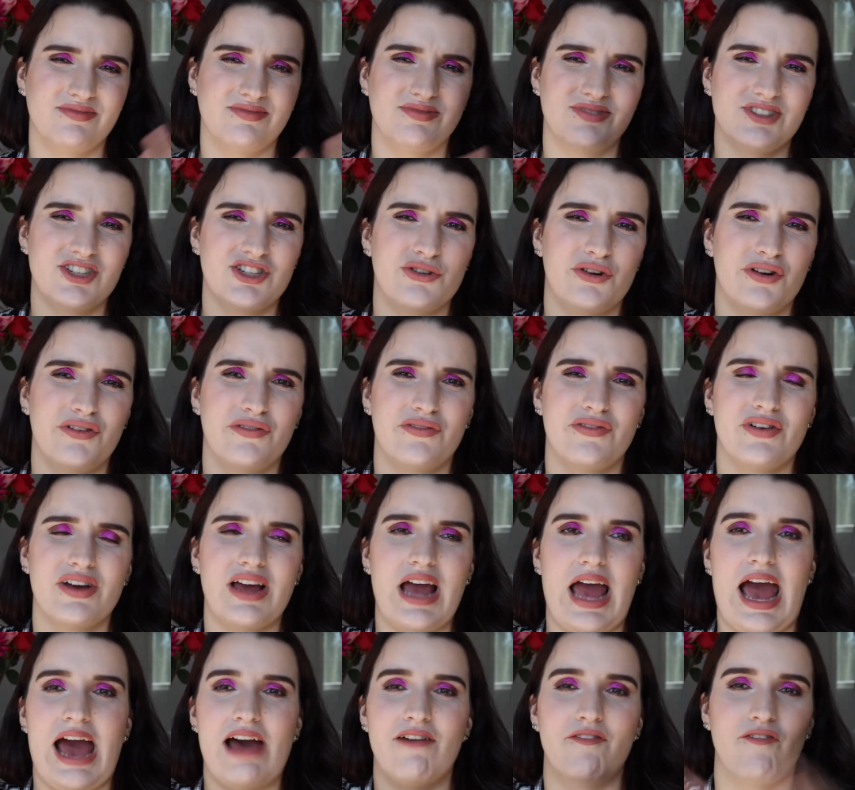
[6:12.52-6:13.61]
you sort of
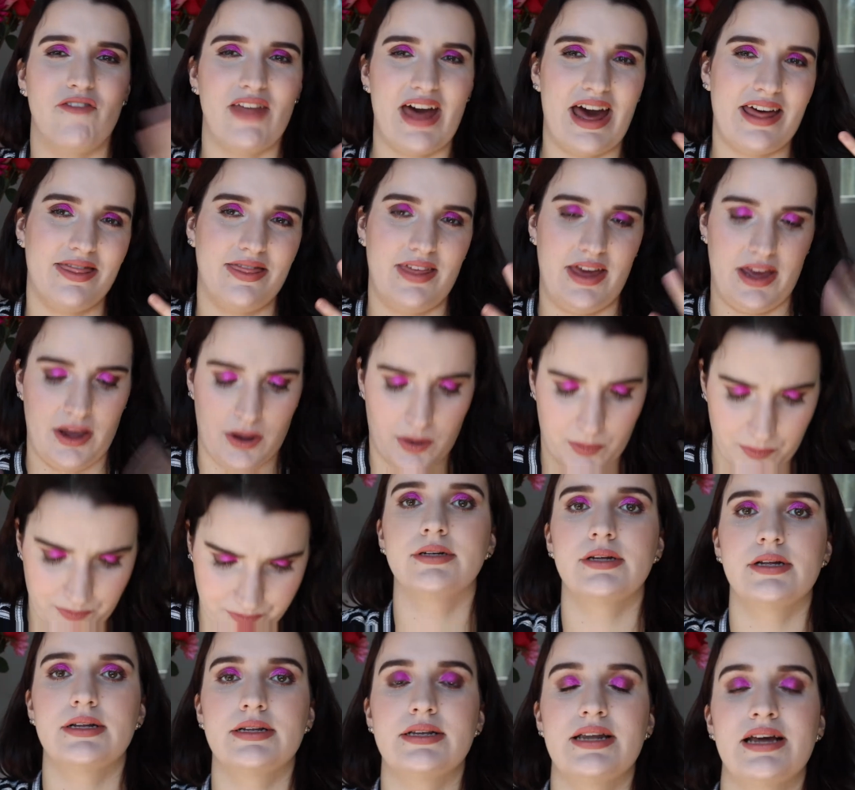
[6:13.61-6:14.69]
have that thing.
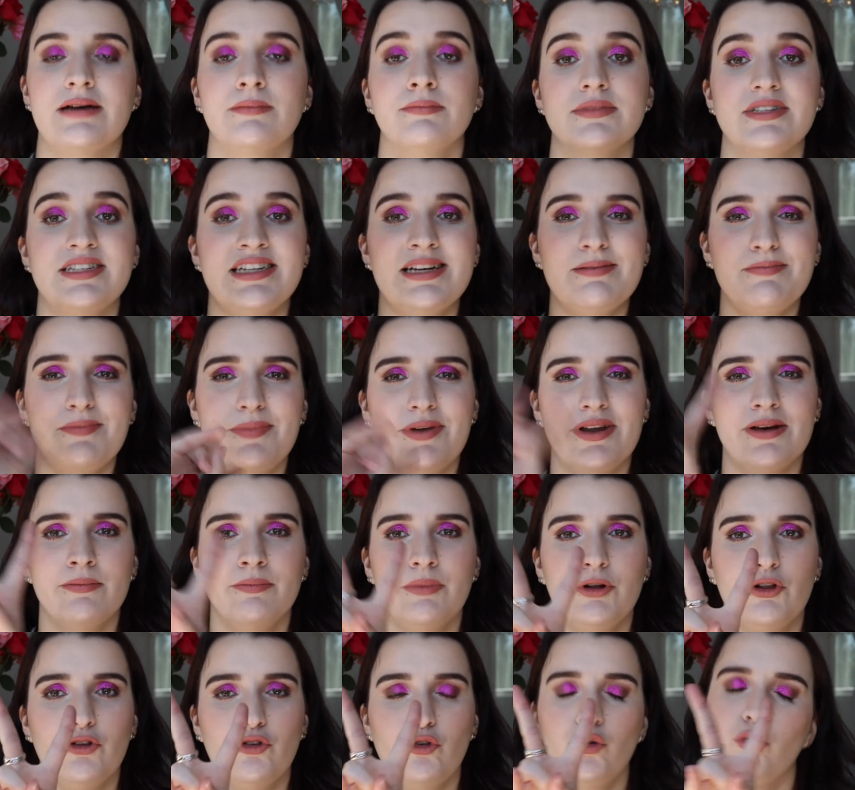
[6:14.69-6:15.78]
Now tip
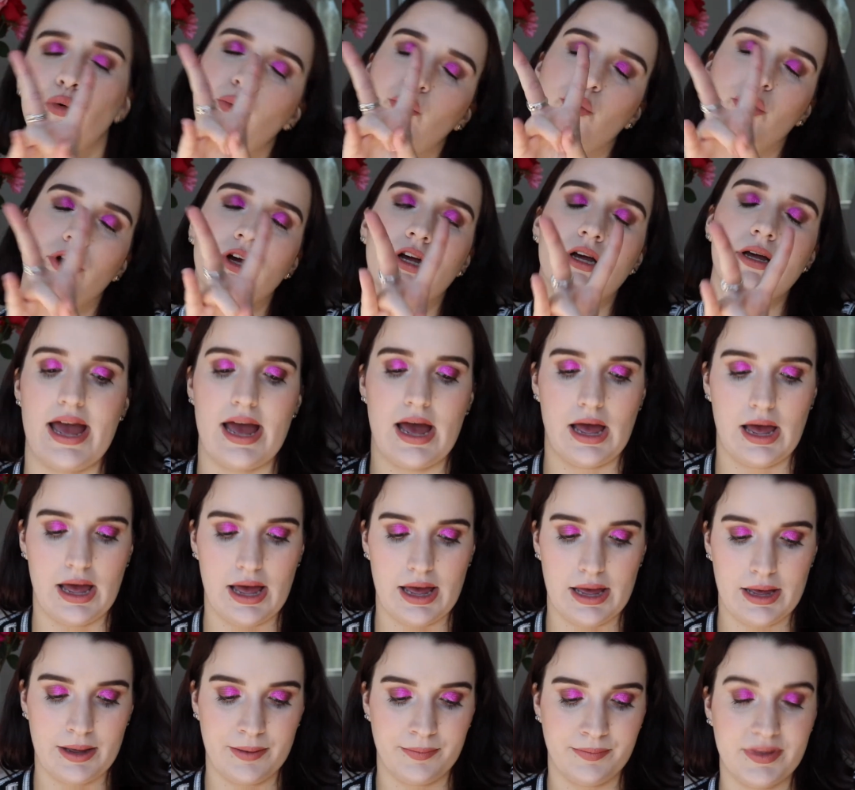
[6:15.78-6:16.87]
number 2
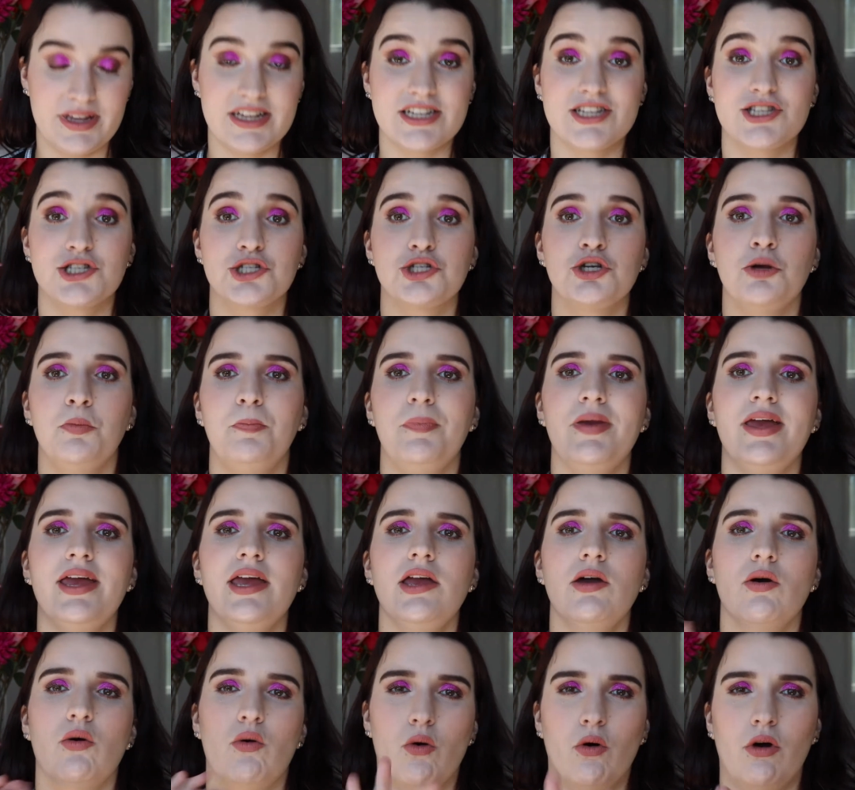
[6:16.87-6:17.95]
is to
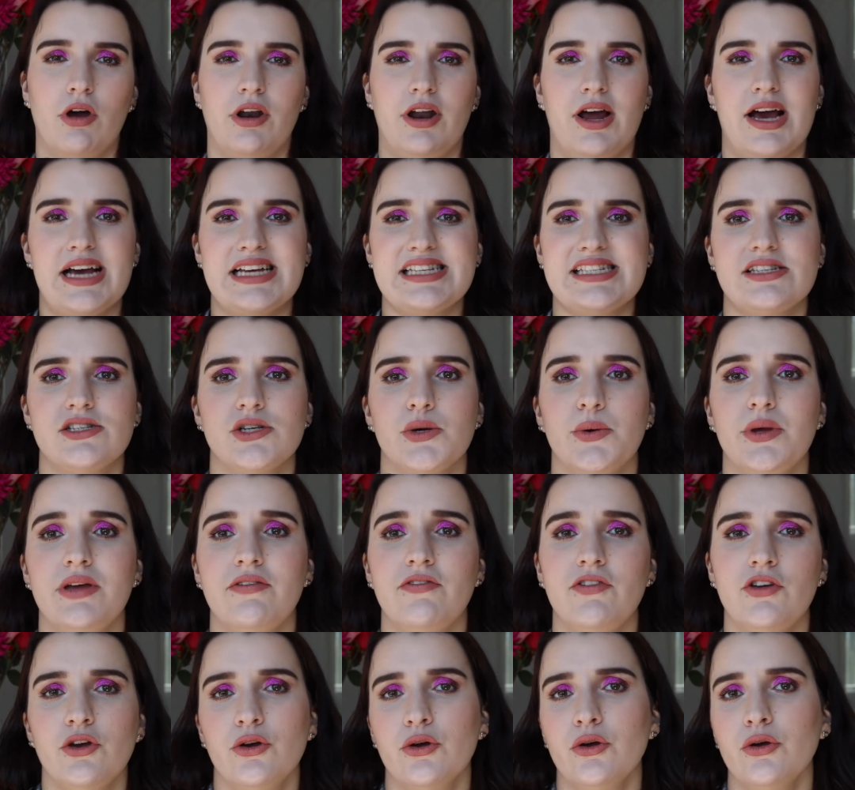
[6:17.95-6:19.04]
be organized. So if
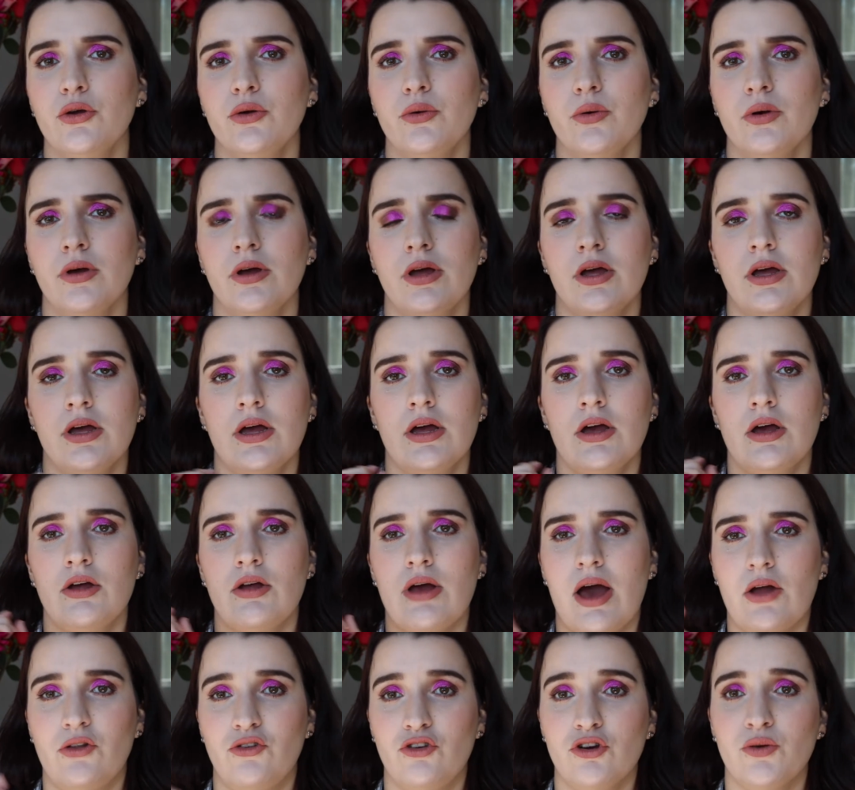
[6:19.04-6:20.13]
you
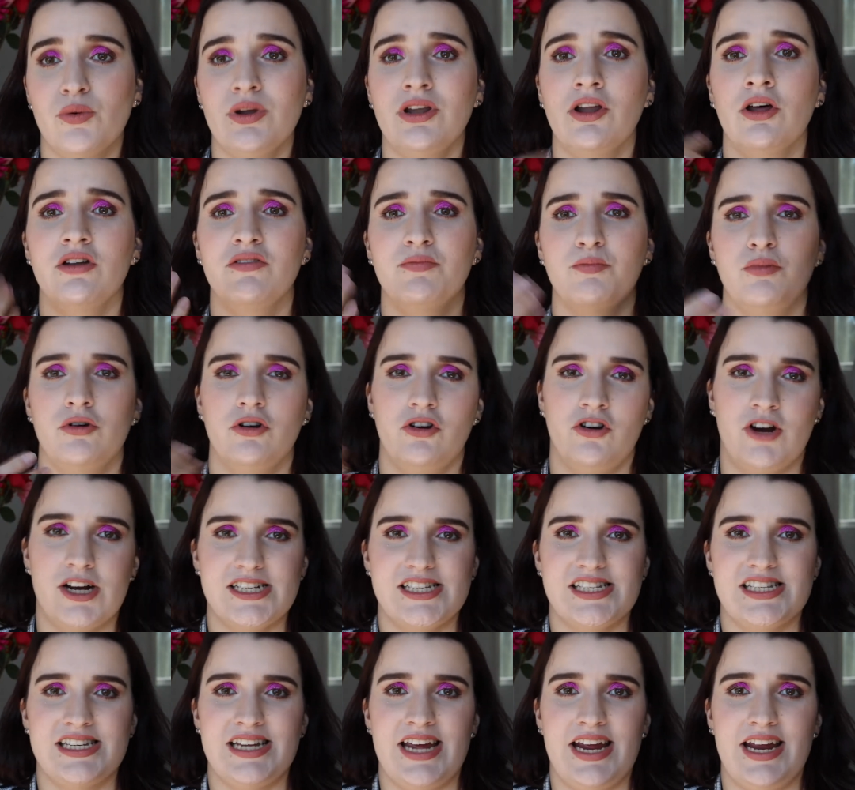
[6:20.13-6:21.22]
do a lot of
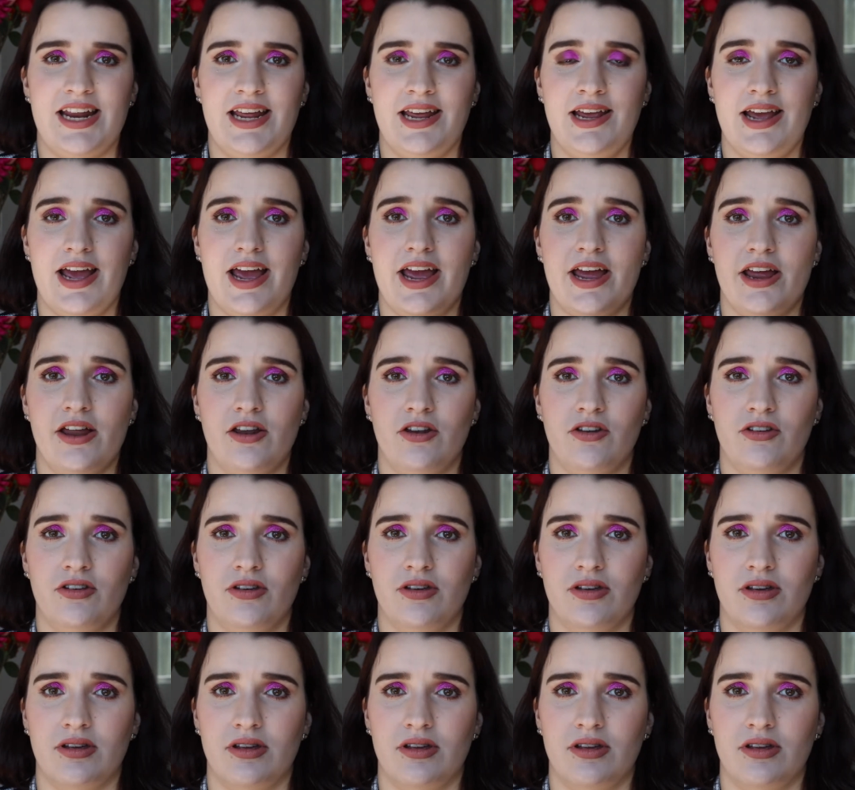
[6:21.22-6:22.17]
procrastinating, and